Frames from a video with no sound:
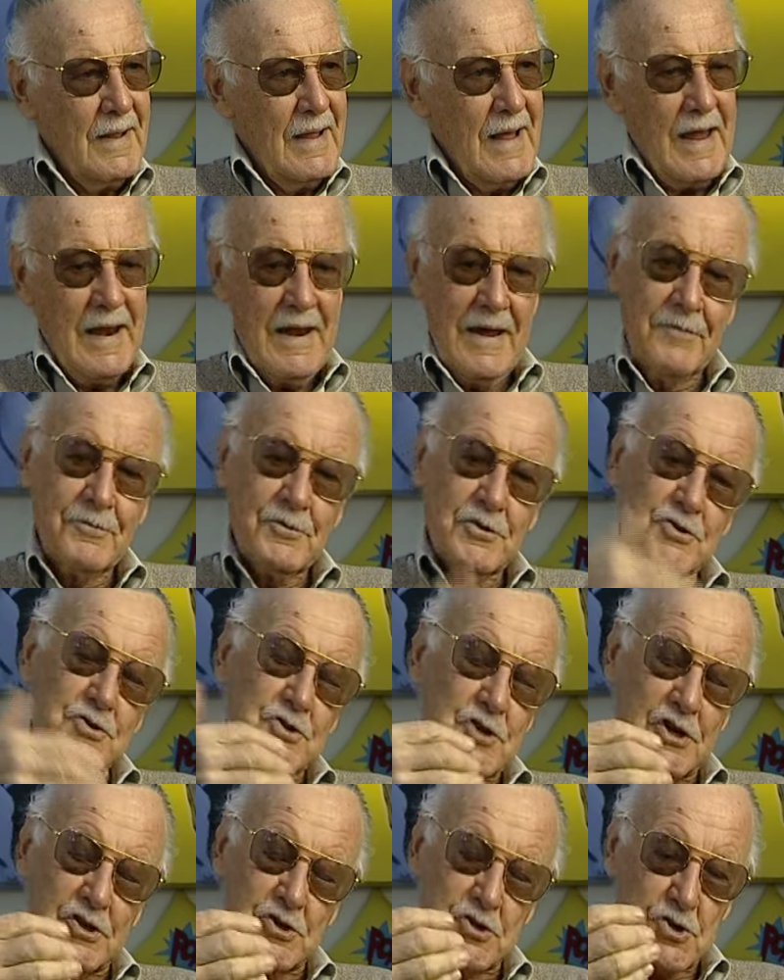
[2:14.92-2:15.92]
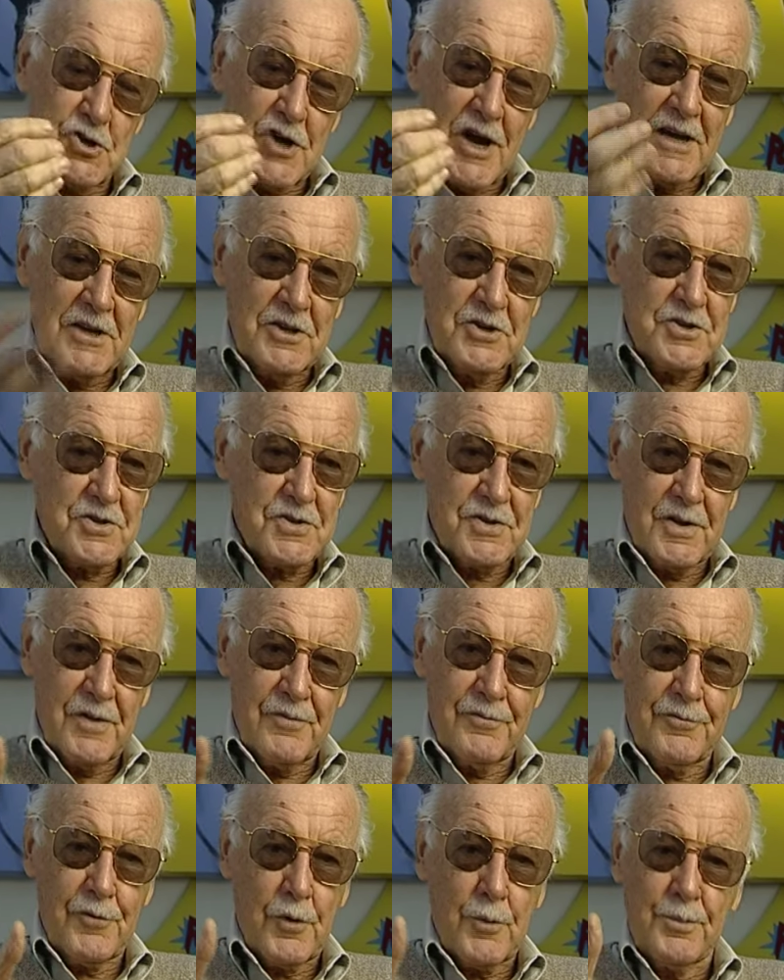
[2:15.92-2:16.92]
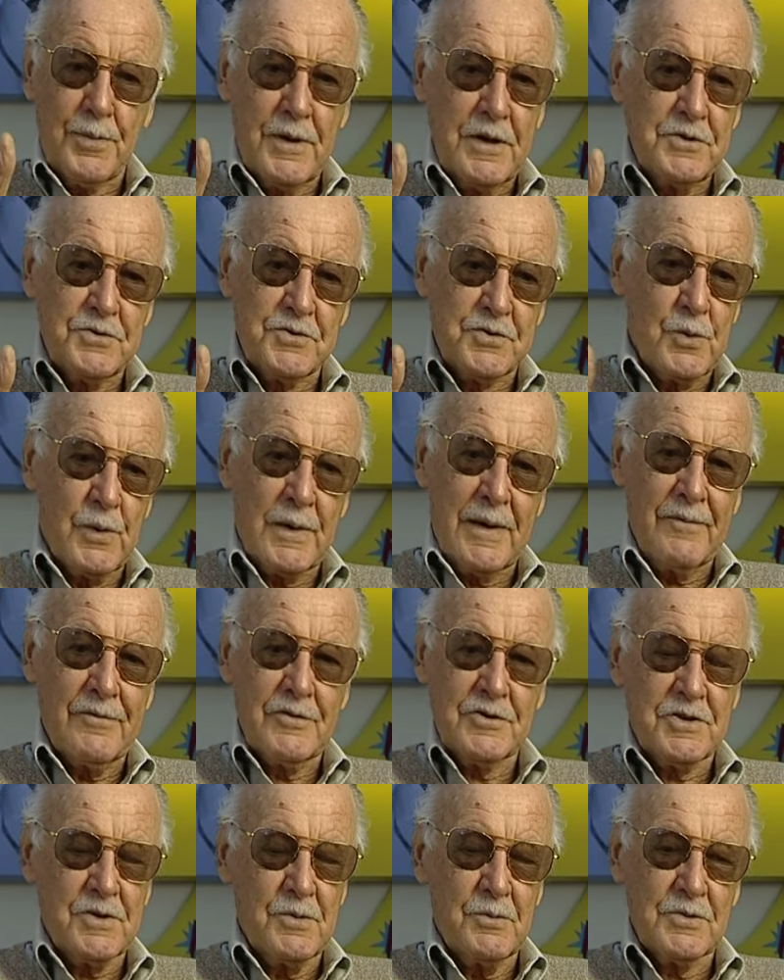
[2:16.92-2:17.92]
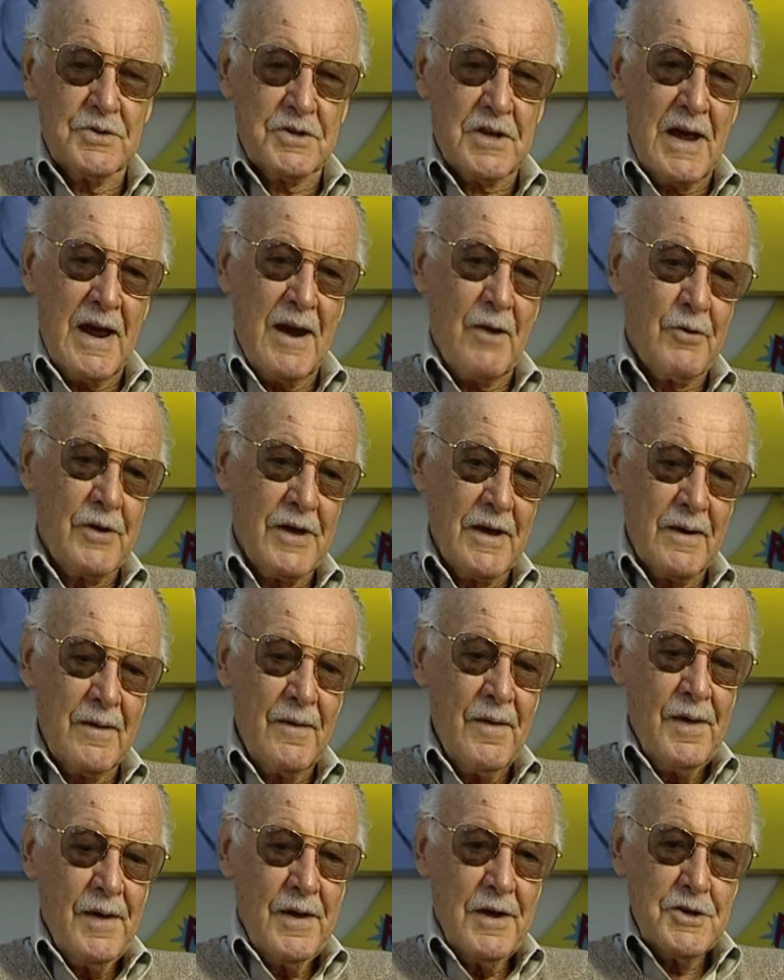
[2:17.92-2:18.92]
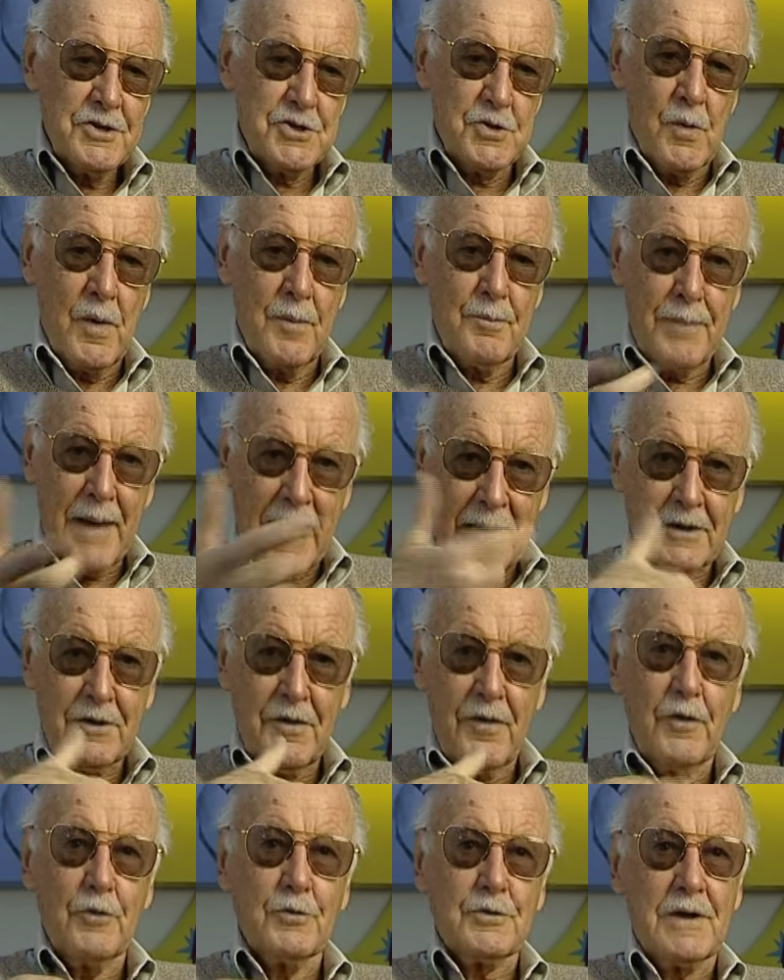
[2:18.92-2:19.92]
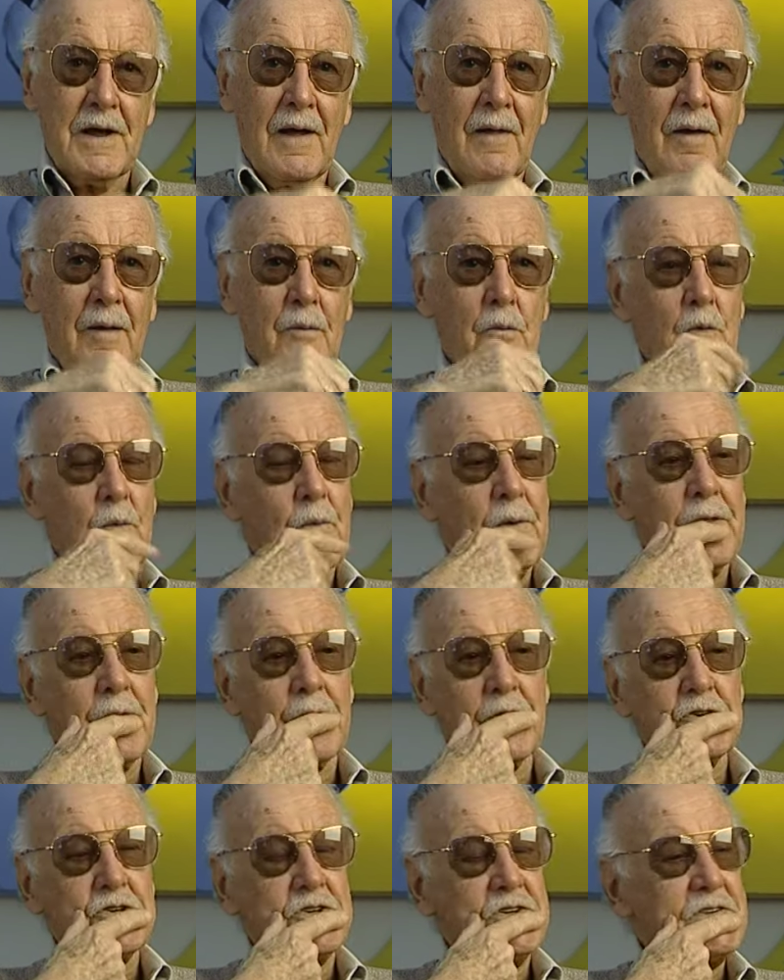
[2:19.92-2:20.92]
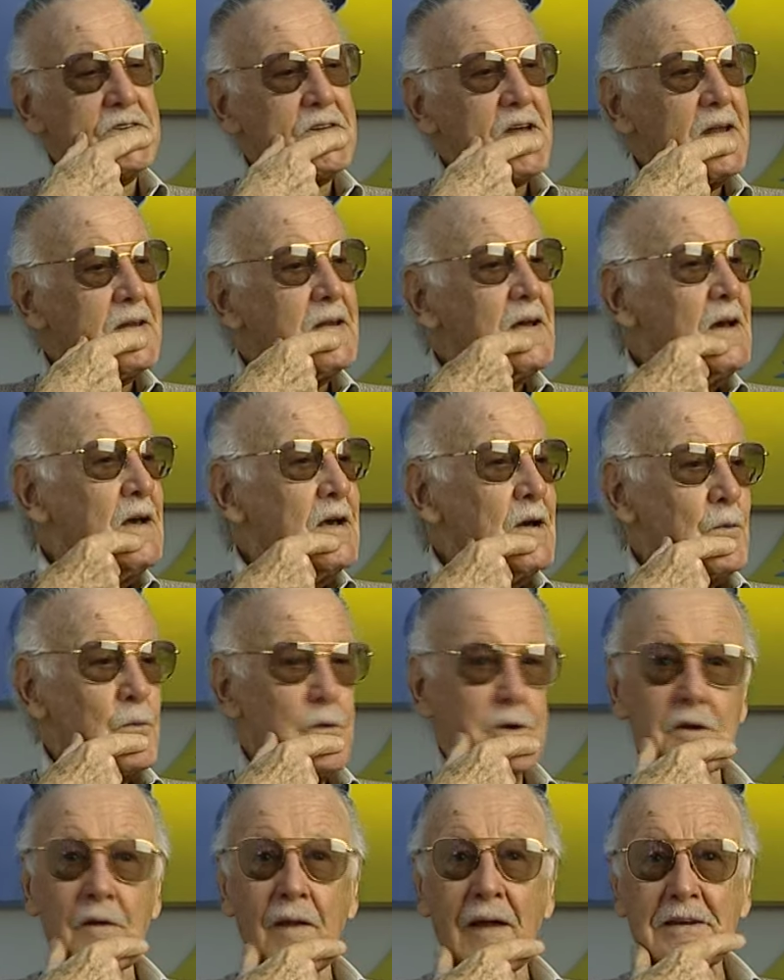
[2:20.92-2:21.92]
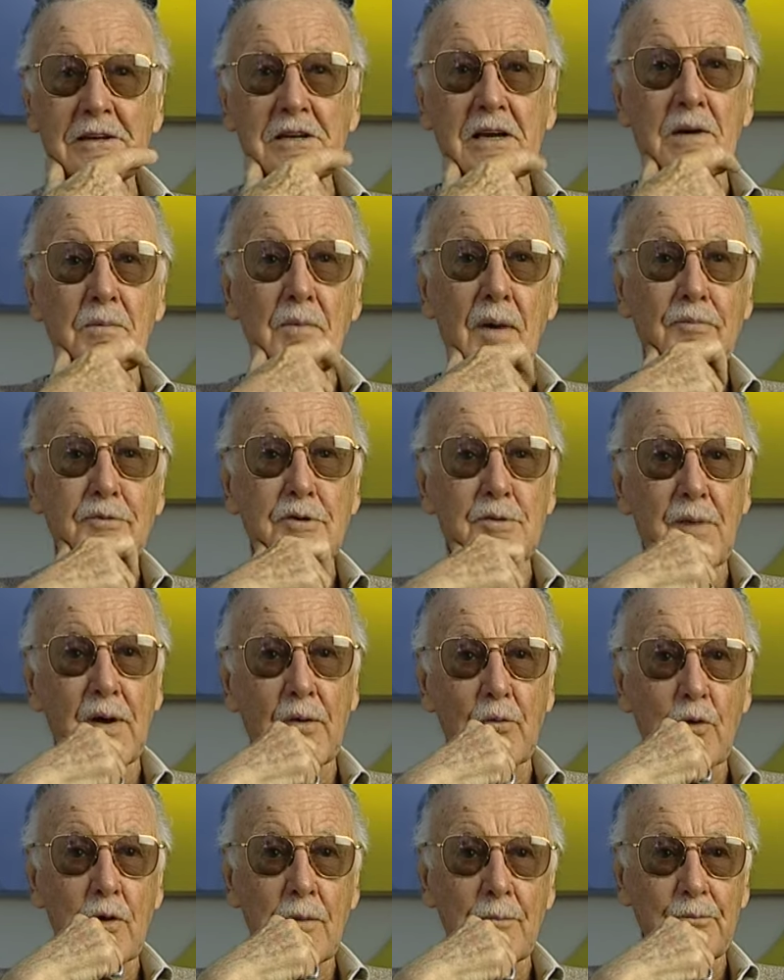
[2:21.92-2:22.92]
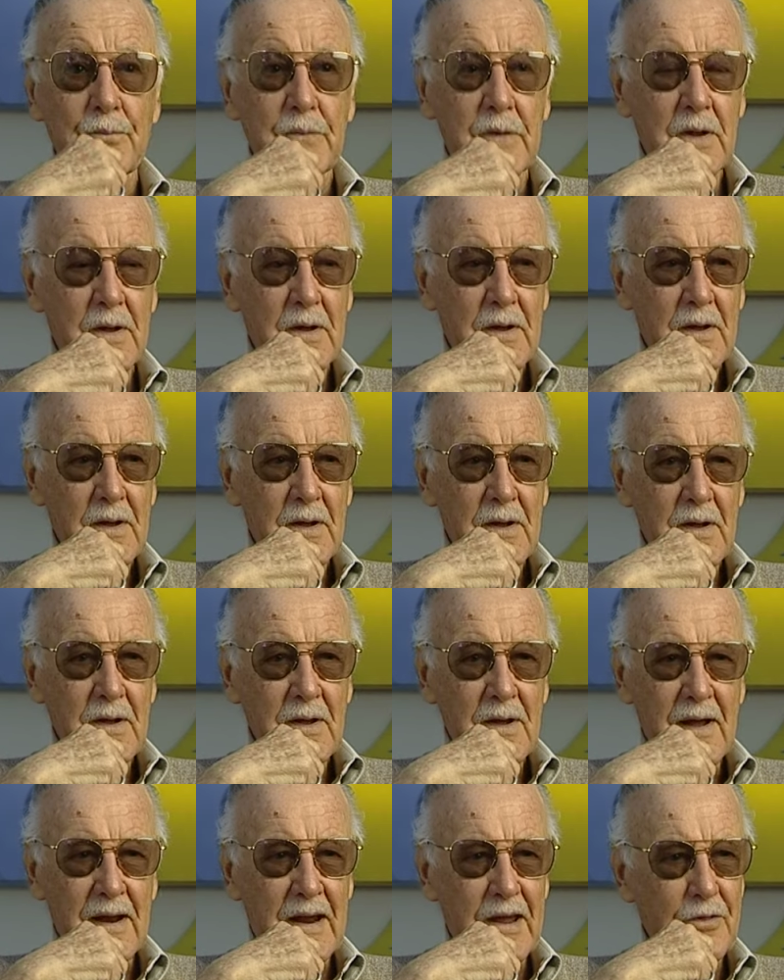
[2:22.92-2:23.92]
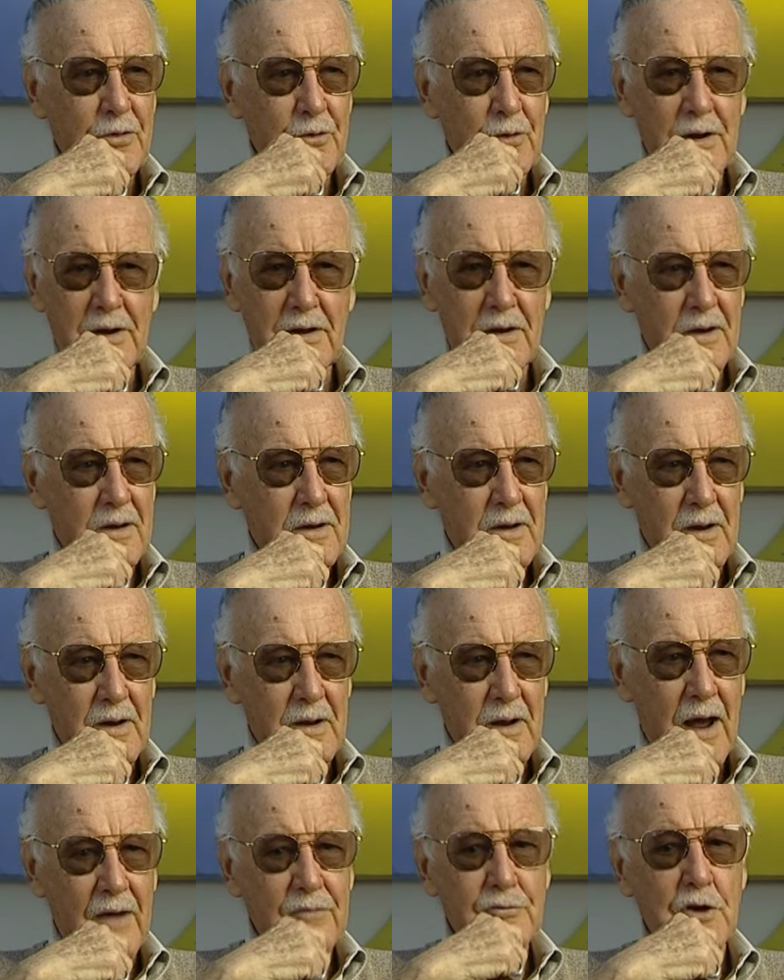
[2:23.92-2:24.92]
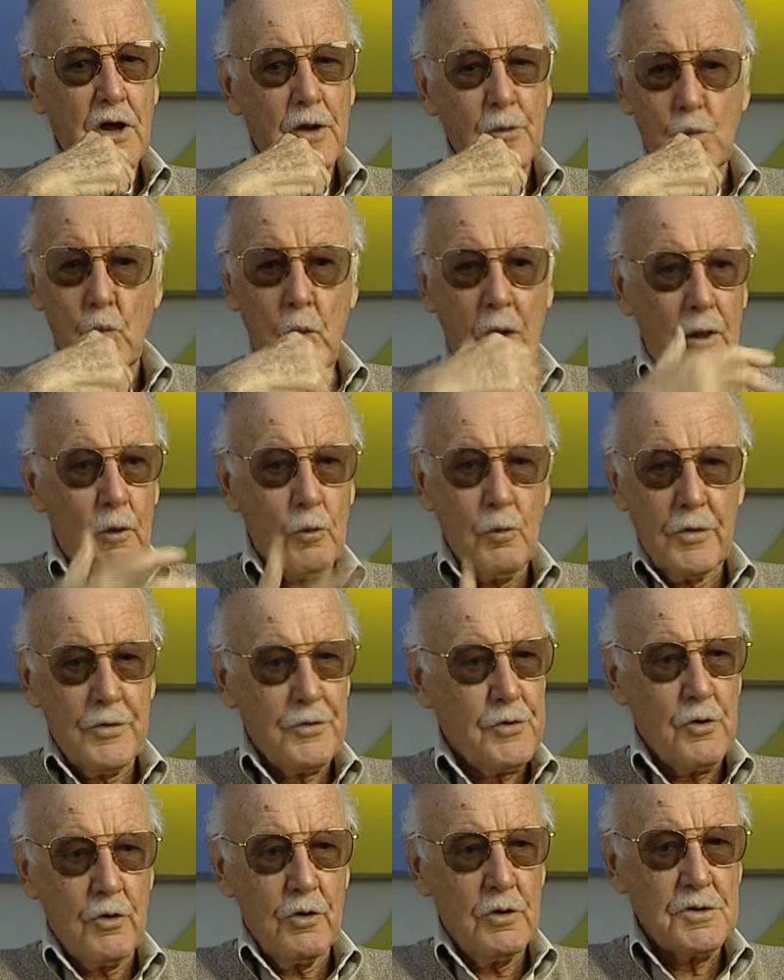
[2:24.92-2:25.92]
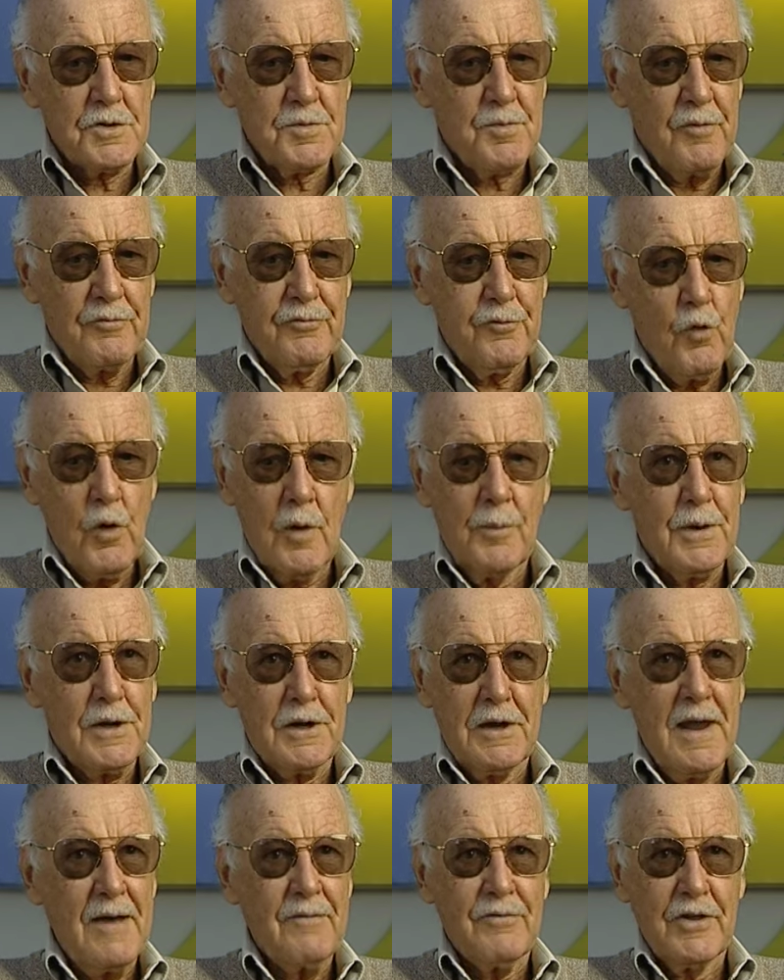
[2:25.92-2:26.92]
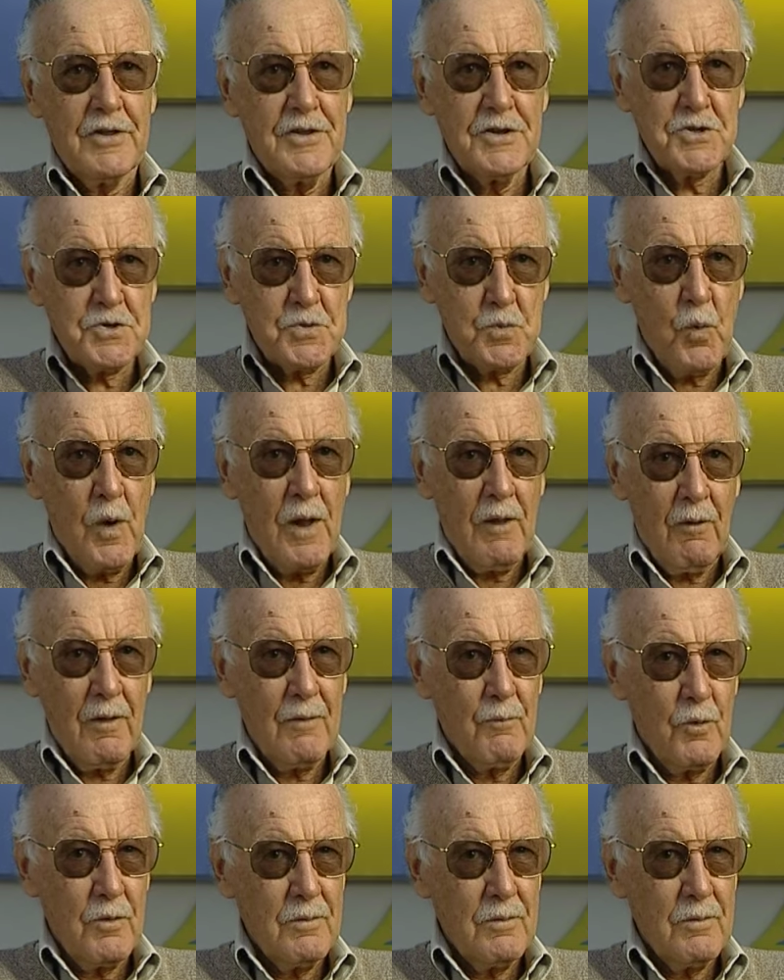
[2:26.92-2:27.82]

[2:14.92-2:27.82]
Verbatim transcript: And after she exchanged the fur piece or whatever she was carrying, she went back to the hotel. I went with her, and she said, Would you like to come up to my room? And I thought, I've done well with girls before, but never this well.